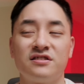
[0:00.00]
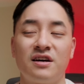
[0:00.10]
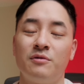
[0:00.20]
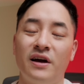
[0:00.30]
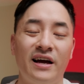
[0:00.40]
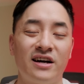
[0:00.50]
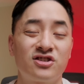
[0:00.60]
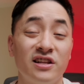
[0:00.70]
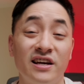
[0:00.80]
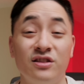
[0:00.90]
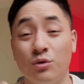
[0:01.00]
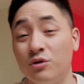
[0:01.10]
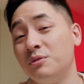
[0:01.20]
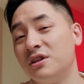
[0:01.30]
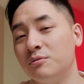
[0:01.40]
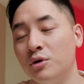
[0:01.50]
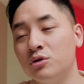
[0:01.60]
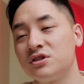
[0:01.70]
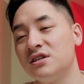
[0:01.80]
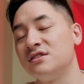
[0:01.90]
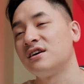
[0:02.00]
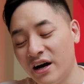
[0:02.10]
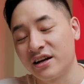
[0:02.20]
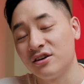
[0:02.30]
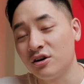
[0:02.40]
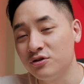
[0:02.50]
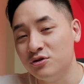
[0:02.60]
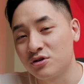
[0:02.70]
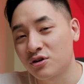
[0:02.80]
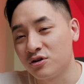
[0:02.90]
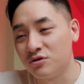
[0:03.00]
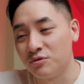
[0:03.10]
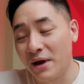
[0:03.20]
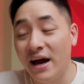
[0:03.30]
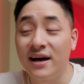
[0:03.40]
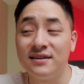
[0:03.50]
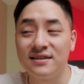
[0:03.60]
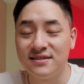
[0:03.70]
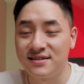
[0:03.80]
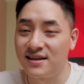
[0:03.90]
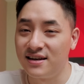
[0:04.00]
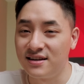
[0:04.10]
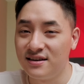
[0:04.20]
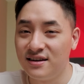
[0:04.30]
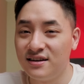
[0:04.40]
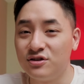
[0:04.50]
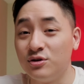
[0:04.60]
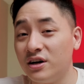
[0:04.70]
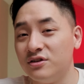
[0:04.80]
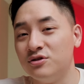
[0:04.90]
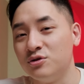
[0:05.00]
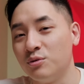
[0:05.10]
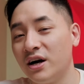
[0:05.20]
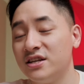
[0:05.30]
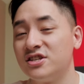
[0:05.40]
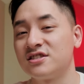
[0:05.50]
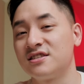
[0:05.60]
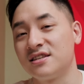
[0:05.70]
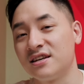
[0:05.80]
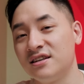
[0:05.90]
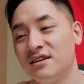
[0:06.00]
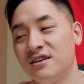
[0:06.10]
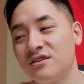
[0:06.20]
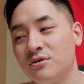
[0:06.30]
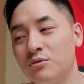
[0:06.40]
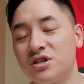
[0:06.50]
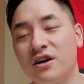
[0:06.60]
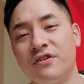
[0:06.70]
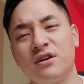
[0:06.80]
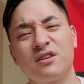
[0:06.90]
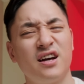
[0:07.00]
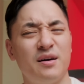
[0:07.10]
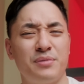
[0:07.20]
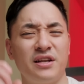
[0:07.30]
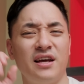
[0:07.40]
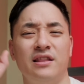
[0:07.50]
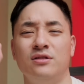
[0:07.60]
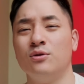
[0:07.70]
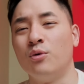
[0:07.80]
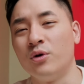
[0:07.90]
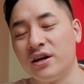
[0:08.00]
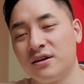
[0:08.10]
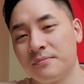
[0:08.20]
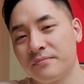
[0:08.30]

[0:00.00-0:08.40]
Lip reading: that actually annoyed me the most is that I cannot use Command Z to undo what I just did, which I found a bit annoying,